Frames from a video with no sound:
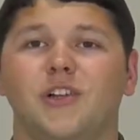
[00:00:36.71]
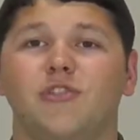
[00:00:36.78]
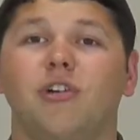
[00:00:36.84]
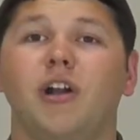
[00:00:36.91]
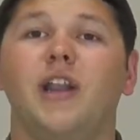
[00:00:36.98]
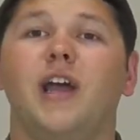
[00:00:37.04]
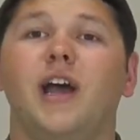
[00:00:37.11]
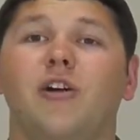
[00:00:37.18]

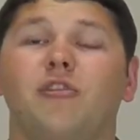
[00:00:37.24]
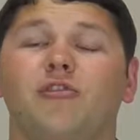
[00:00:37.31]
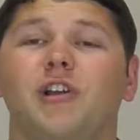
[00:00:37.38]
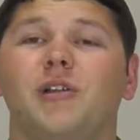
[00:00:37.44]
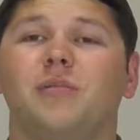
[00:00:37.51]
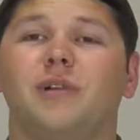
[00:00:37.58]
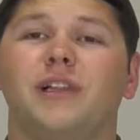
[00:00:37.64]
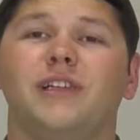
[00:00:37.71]
Right now,
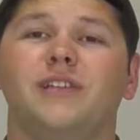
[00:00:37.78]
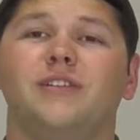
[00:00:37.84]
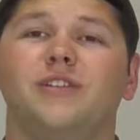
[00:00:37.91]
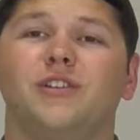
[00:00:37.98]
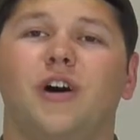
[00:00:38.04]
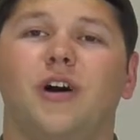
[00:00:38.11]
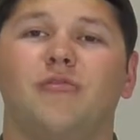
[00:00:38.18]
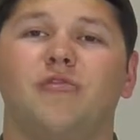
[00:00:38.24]
Great Plains is
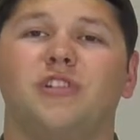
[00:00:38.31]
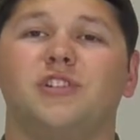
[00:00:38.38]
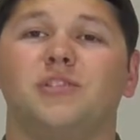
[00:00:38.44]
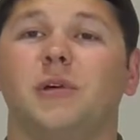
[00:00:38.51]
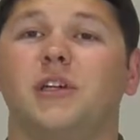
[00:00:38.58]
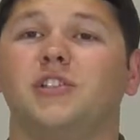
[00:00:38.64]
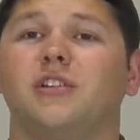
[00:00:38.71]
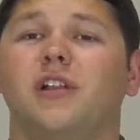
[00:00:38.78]
offering
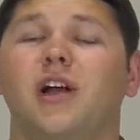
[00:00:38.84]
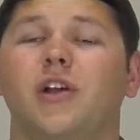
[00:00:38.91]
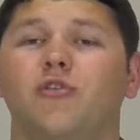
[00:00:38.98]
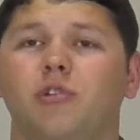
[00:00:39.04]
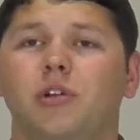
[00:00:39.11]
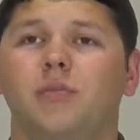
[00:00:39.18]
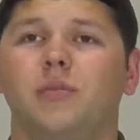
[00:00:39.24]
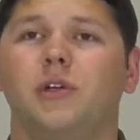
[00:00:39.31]

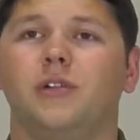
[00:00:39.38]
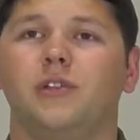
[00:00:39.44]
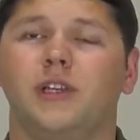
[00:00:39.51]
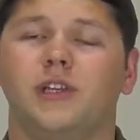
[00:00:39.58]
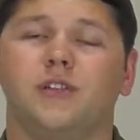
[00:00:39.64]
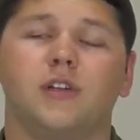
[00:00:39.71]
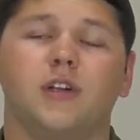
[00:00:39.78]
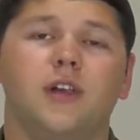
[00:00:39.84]
specialized rebuild
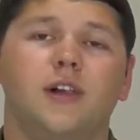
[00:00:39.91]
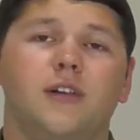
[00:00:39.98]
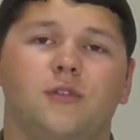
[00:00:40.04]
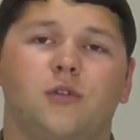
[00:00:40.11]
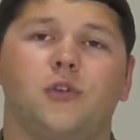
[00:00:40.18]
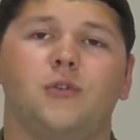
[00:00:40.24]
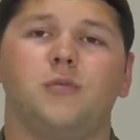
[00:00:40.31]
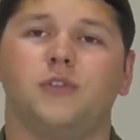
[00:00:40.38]
kits
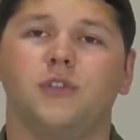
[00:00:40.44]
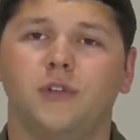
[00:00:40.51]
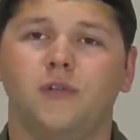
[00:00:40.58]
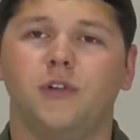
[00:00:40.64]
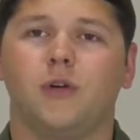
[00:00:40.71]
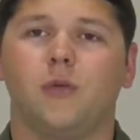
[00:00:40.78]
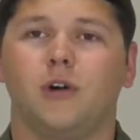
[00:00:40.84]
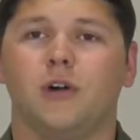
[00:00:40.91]
for
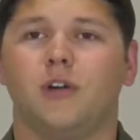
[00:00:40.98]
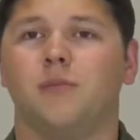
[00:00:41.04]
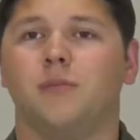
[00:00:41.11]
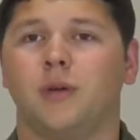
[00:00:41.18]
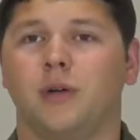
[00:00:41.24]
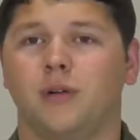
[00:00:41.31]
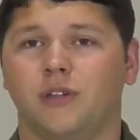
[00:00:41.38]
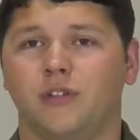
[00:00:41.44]
specific wear
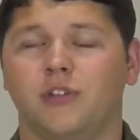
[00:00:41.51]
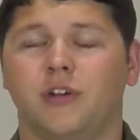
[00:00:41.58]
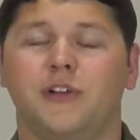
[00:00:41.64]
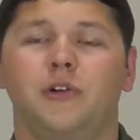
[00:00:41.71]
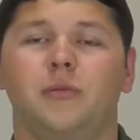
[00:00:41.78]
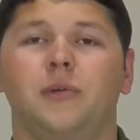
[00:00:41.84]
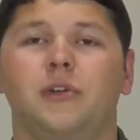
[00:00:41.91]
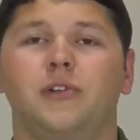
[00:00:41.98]
components on
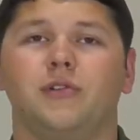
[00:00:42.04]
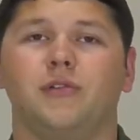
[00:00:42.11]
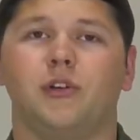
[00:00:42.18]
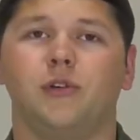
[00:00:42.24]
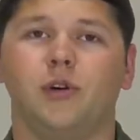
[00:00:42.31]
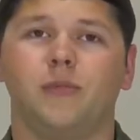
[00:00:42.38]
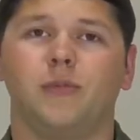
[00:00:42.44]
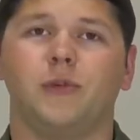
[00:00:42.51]
your piece of
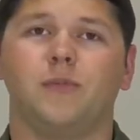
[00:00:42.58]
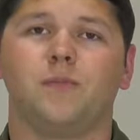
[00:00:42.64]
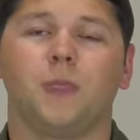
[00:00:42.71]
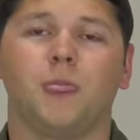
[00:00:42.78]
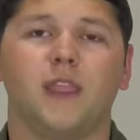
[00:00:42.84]
equipment.